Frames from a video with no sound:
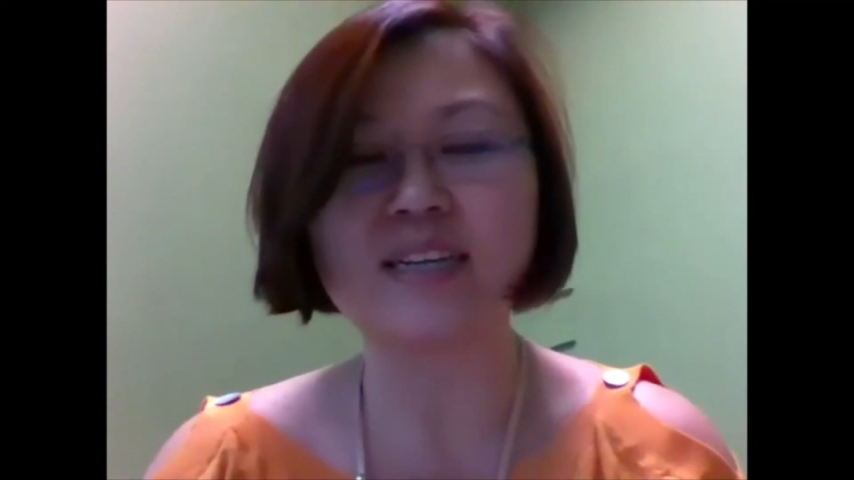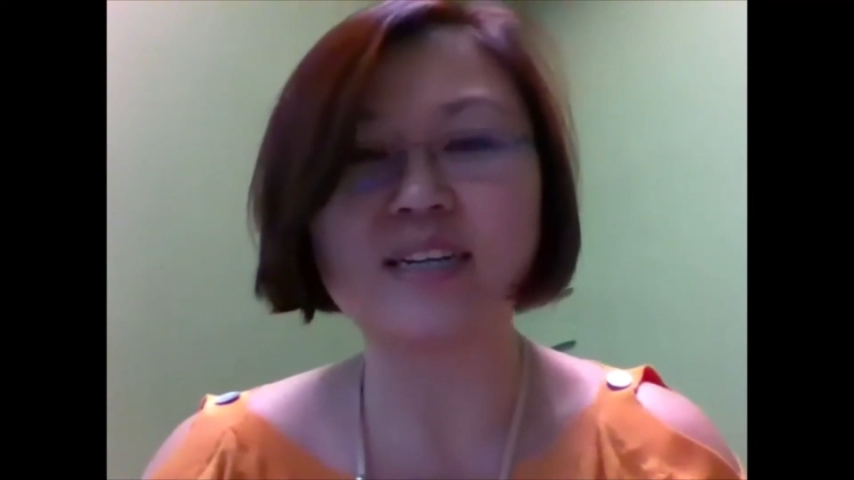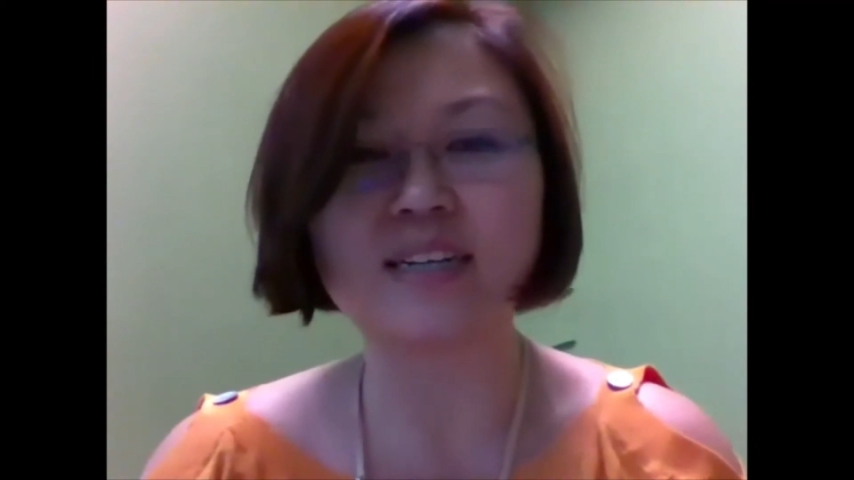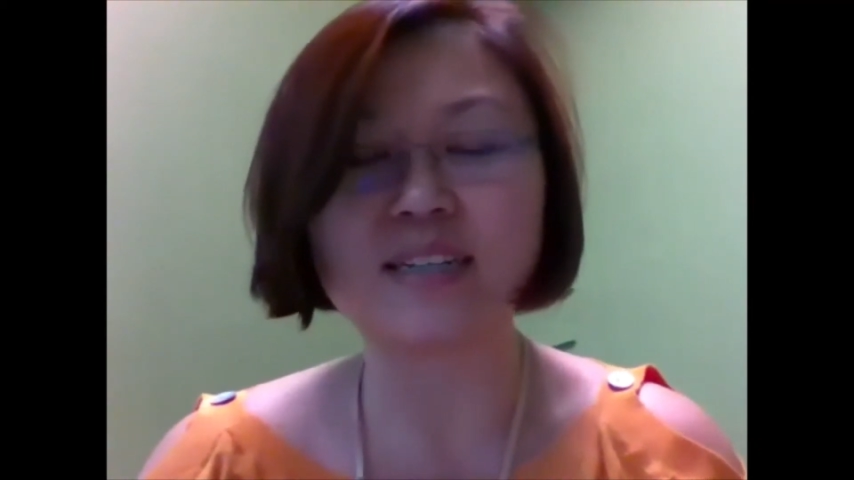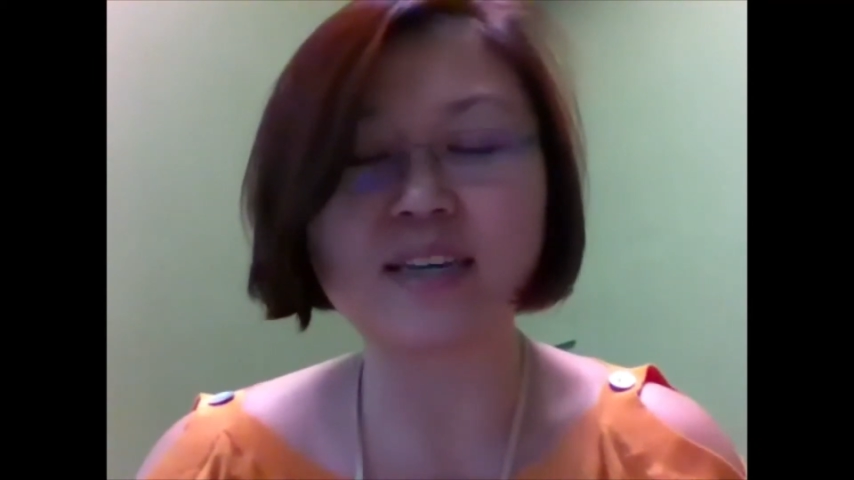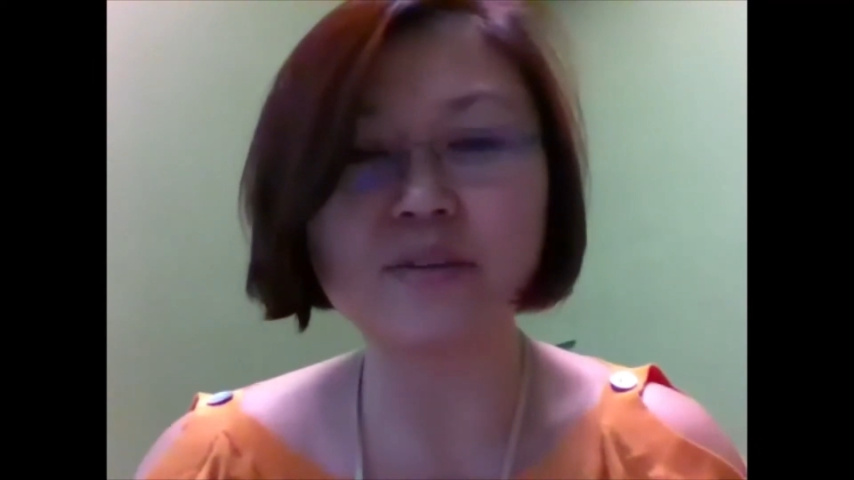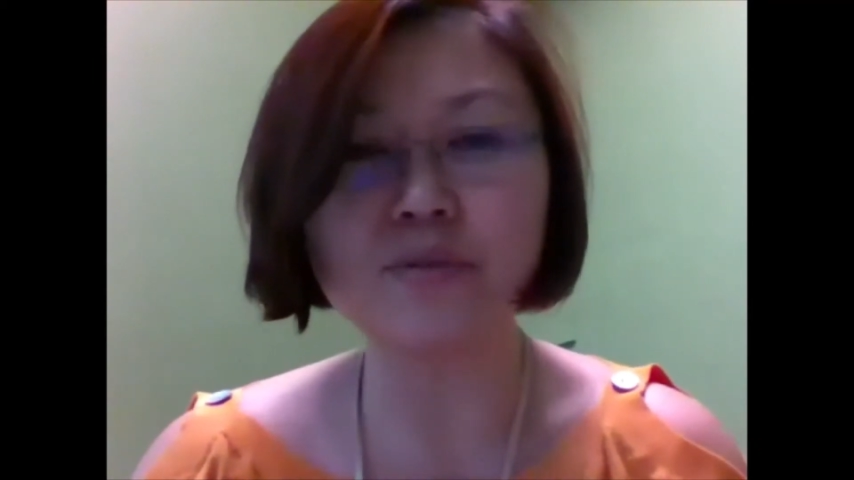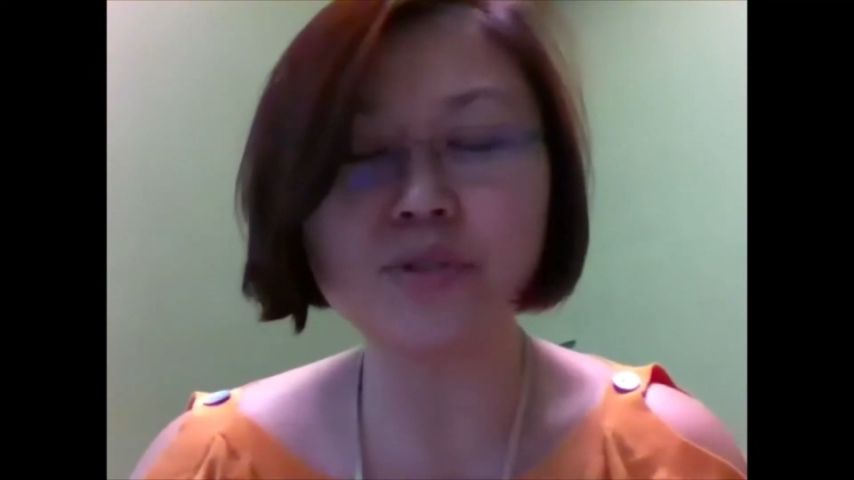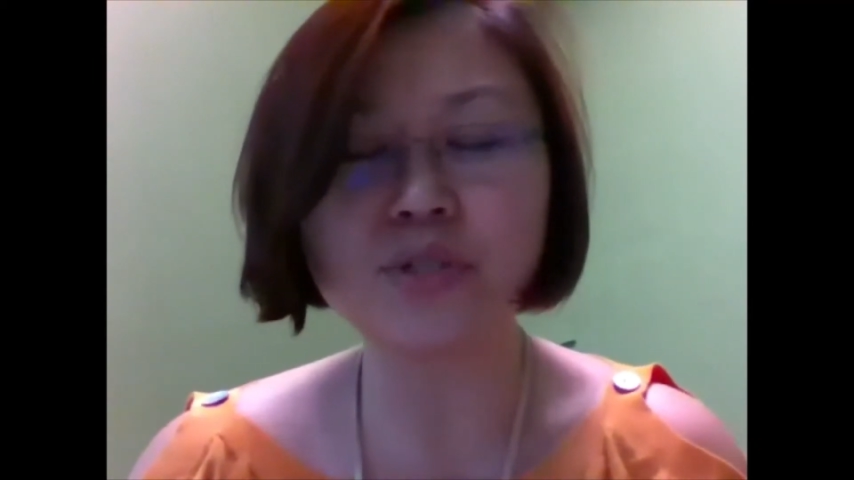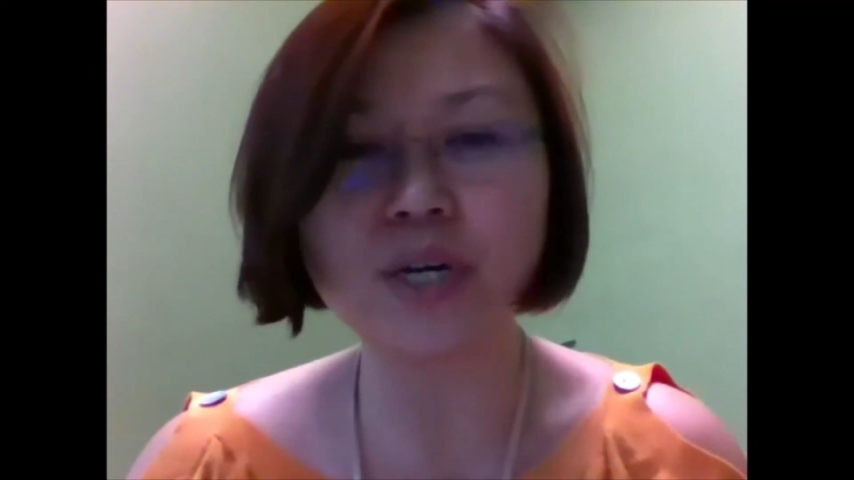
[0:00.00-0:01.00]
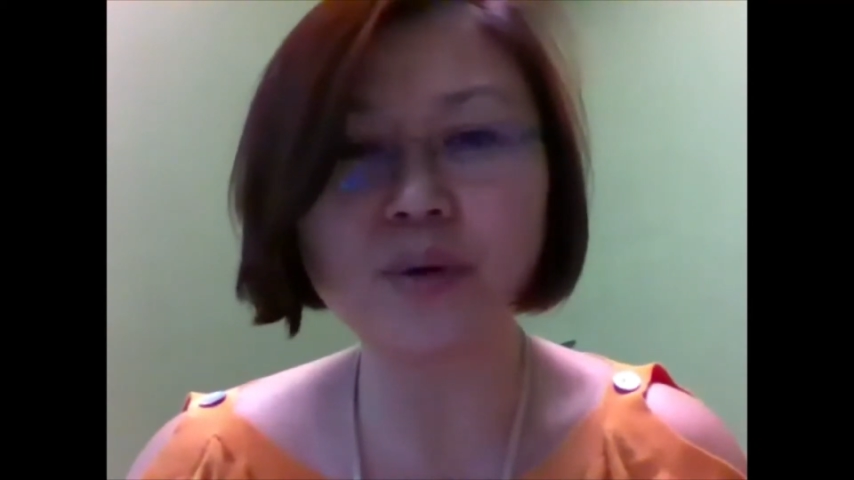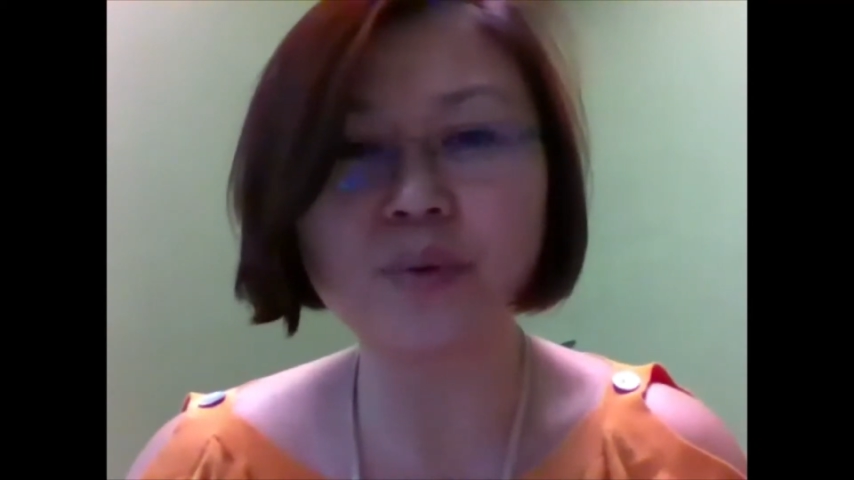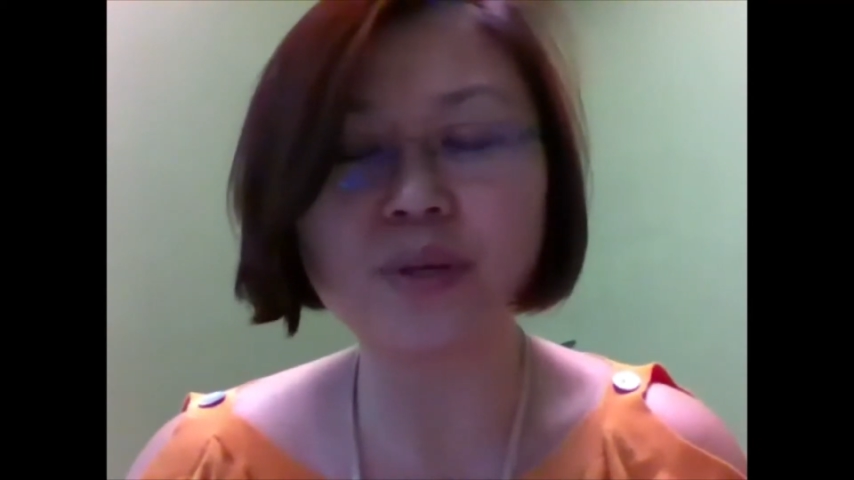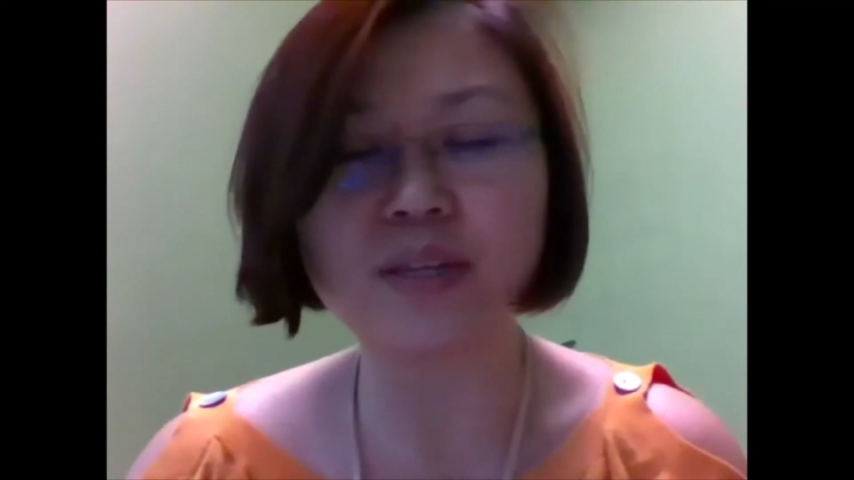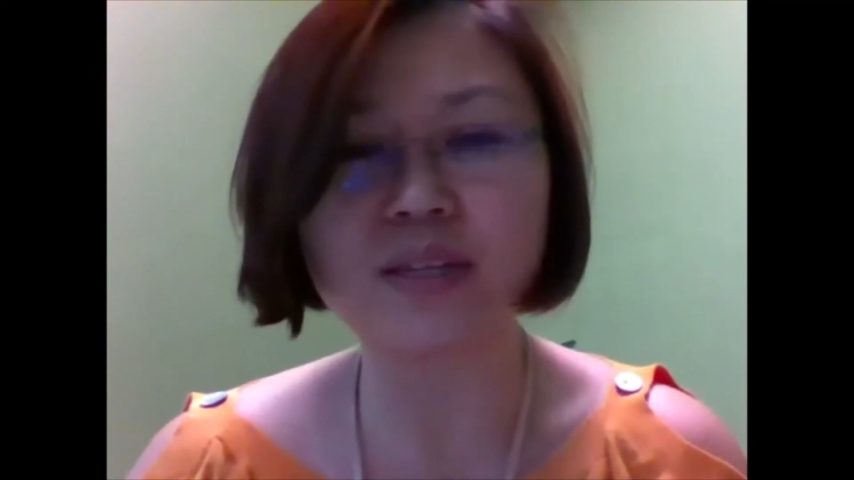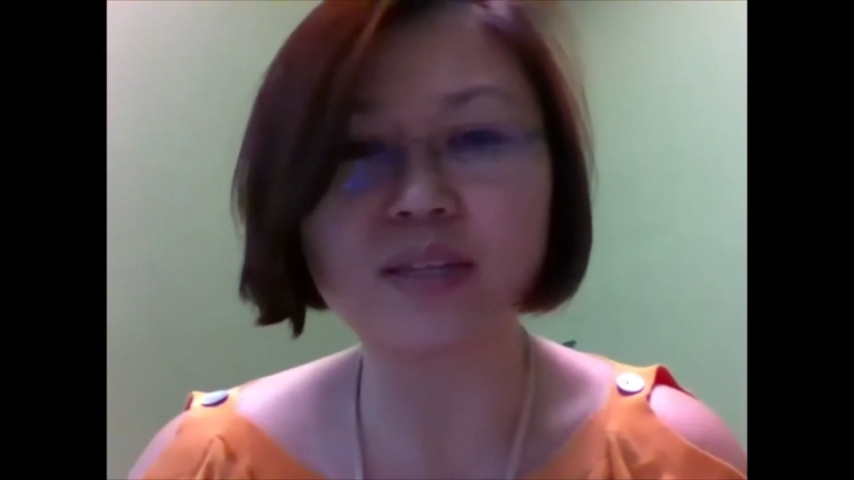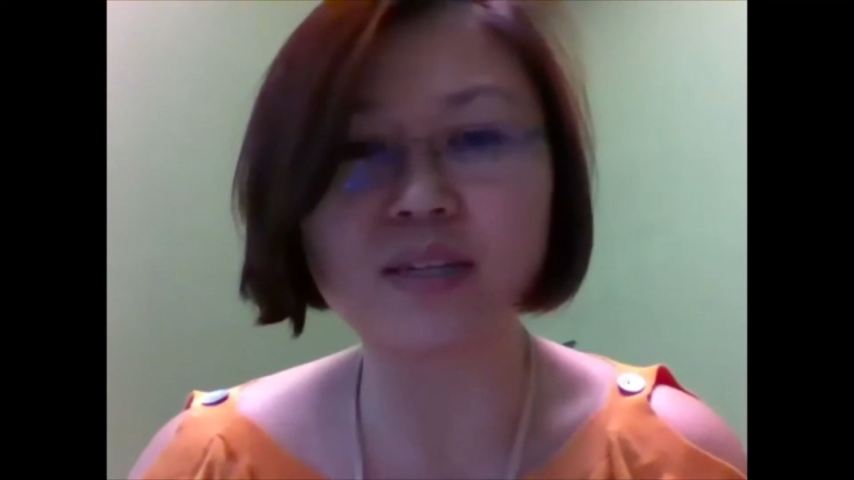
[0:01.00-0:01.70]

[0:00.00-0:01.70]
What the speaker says: can you share with